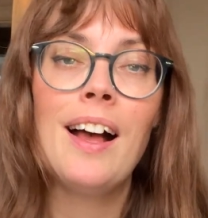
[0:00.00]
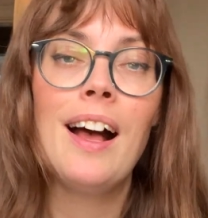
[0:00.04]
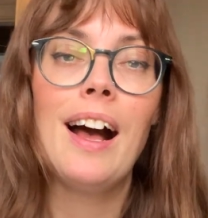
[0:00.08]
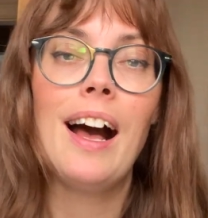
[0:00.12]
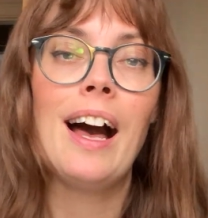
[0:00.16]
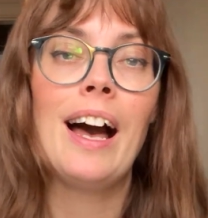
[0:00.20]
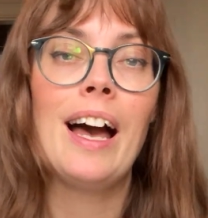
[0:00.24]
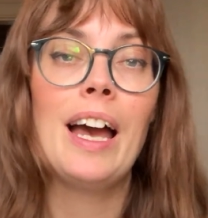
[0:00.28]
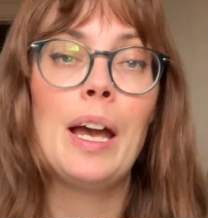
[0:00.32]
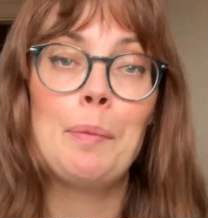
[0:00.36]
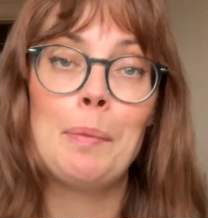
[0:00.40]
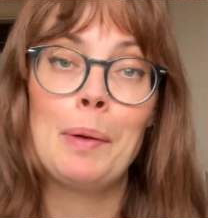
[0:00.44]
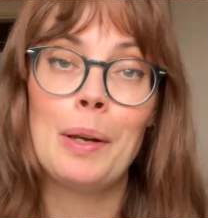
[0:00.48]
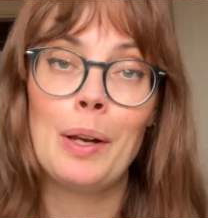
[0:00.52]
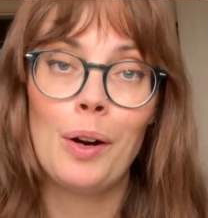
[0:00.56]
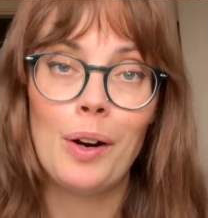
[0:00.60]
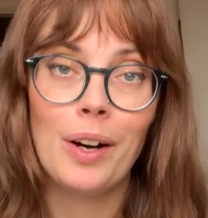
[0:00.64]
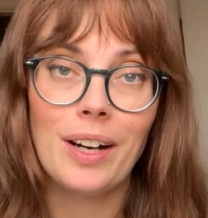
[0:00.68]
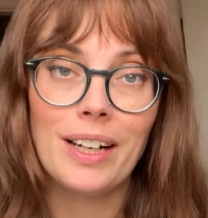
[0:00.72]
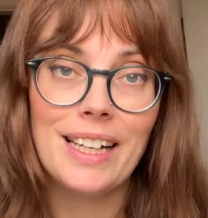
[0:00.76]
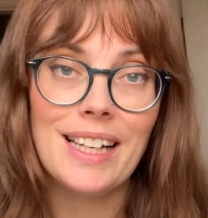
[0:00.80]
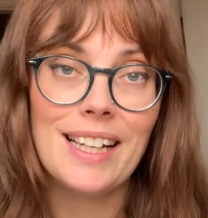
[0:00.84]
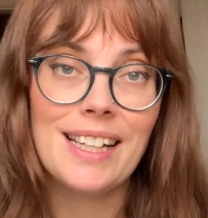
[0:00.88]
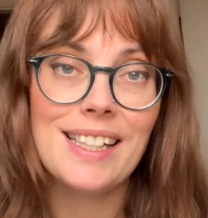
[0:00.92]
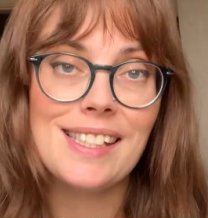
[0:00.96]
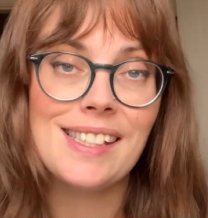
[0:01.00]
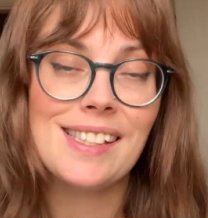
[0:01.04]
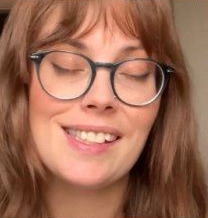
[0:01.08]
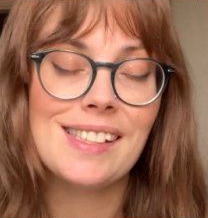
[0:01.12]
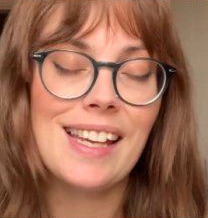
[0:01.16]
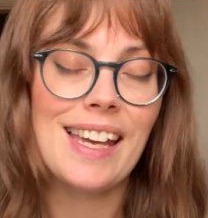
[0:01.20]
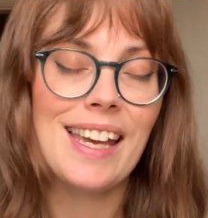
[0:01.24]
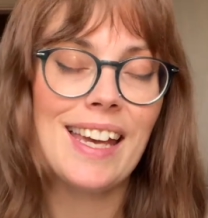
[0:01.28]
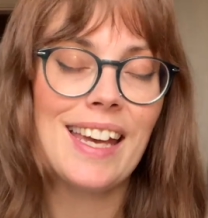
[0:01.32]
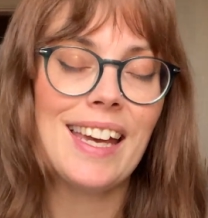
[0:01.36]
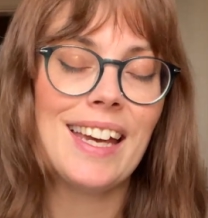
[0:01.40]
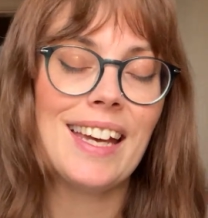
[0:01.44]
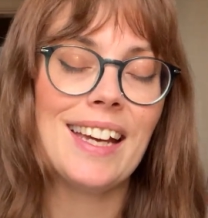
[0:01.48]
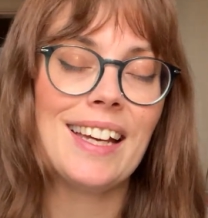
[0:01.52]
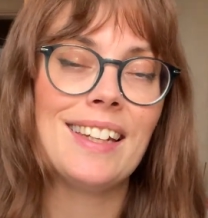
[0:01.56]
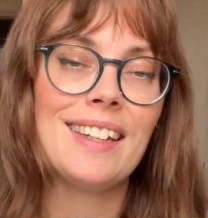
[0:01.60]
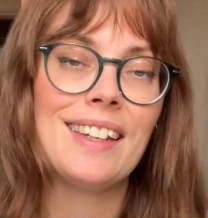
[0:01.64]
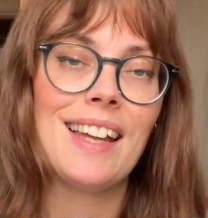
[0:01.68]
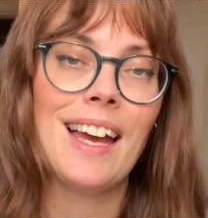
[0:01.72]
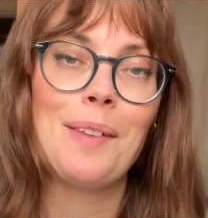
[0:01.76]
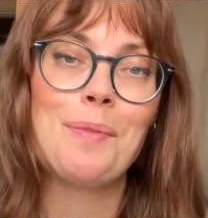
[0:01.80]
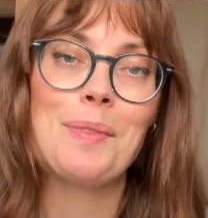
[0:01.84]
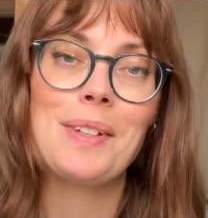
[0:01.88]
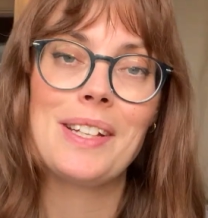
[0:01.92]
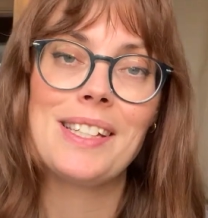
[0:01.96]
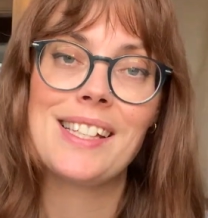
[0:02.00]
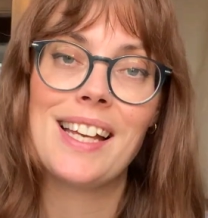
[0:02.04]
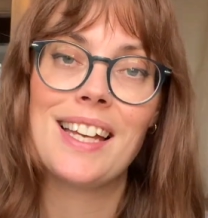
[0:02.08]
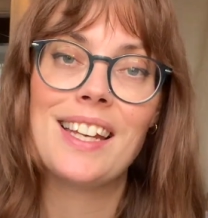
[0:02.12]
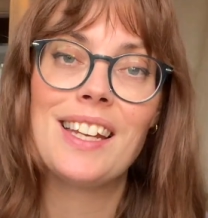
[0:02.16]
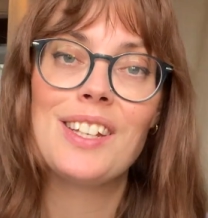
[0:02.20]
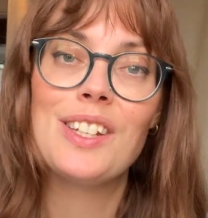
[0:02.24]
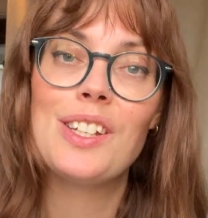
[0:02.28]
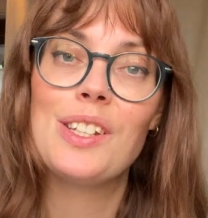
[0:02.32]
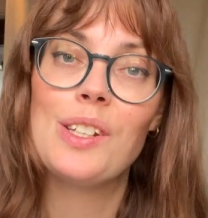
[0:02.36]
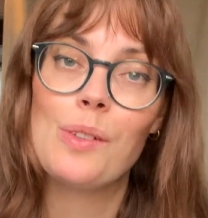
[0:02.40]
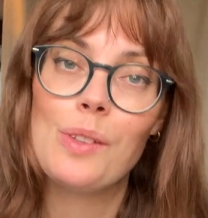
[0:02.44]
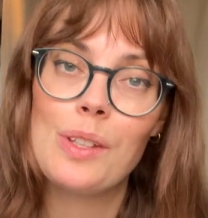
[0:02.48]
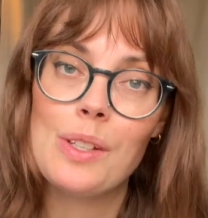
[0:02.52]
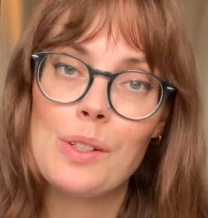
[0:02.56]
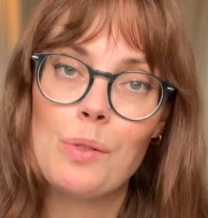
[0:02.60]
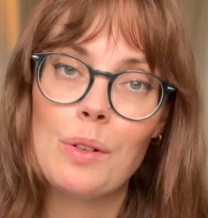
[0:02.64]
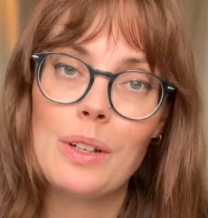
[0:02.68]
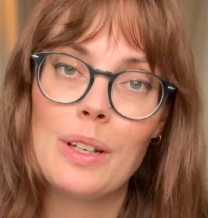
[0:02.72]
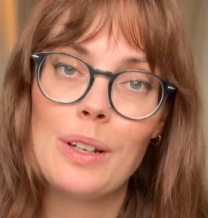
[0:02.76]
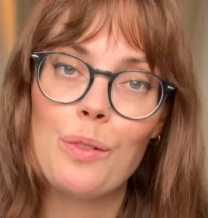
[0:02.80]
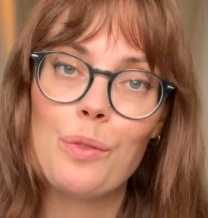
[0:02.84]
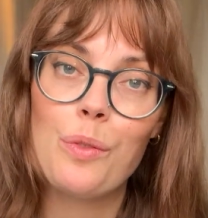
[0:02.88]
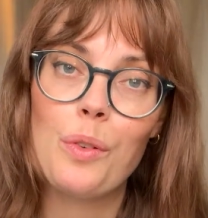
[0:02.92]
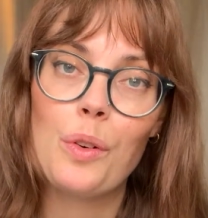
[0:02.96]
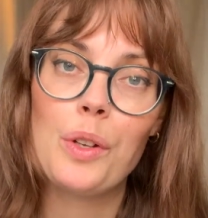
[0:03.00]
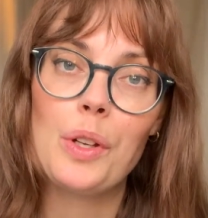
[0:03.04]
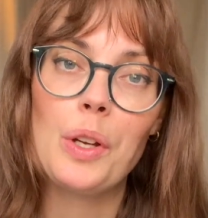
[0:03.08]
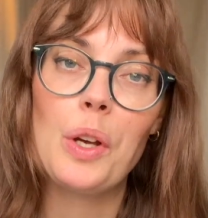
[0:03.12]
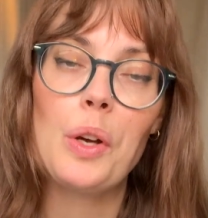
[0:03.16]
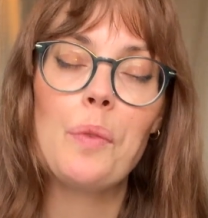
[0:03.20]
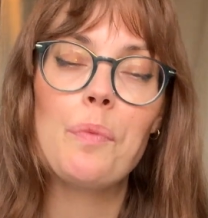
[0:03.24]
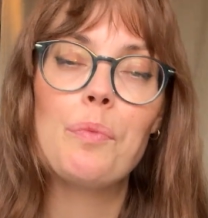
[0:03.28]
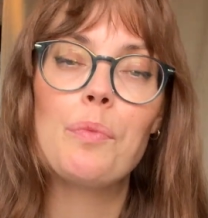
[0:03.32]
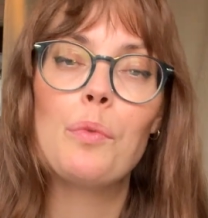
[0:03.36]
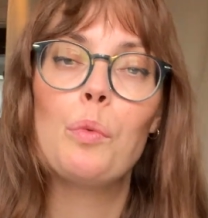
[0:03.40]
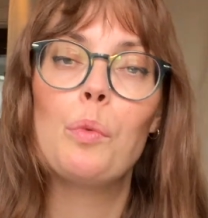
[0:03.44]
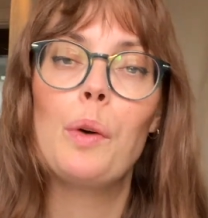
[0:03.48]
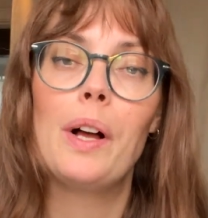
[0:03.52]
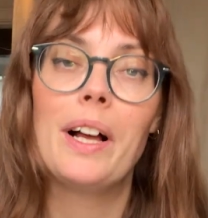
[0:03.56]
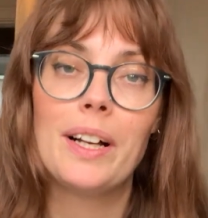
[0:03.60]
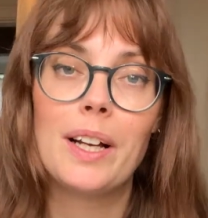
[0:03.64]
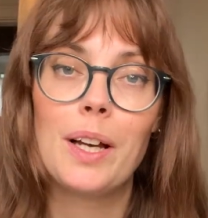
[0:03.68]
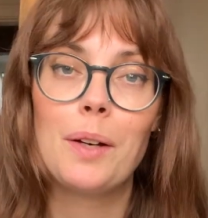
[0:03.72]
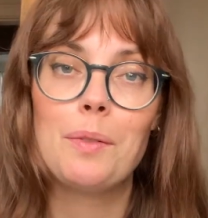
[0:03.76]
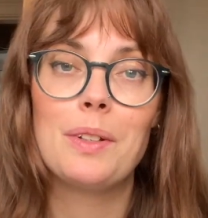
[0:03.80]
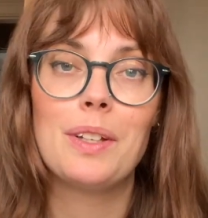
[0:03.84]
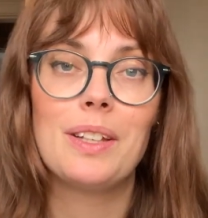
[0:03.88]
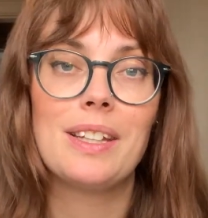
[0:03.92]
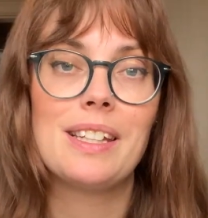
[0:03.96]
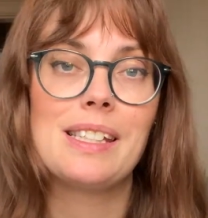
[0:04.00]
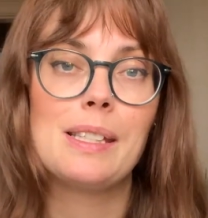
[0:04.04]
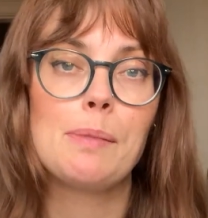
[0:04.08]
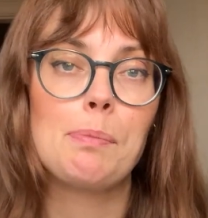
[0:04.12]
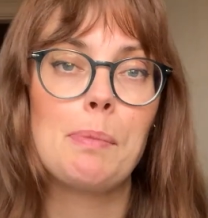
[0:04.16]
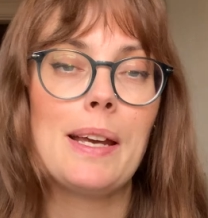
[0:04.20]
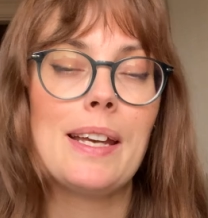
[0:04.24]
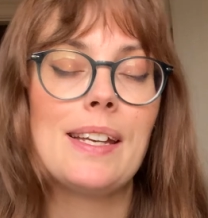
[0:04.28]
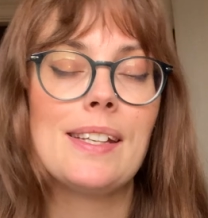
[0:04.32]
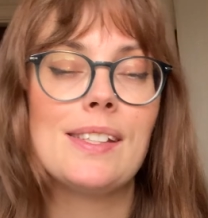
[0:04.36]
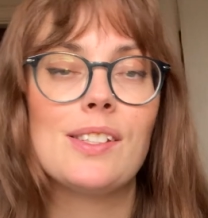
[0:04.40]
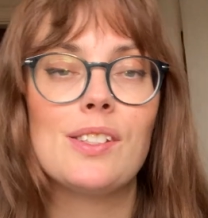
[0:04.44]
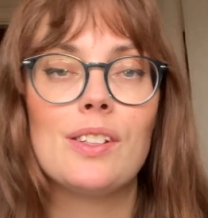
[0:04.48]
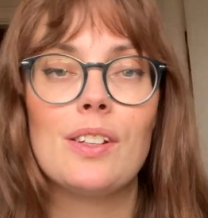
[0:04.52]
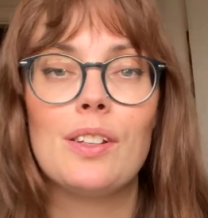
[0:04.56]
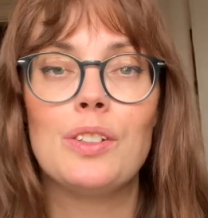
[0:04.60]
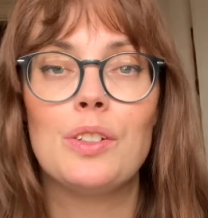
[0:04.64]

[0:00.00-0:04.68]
I am an artist, and I'm excited to do this reading for you. Welcome to this space.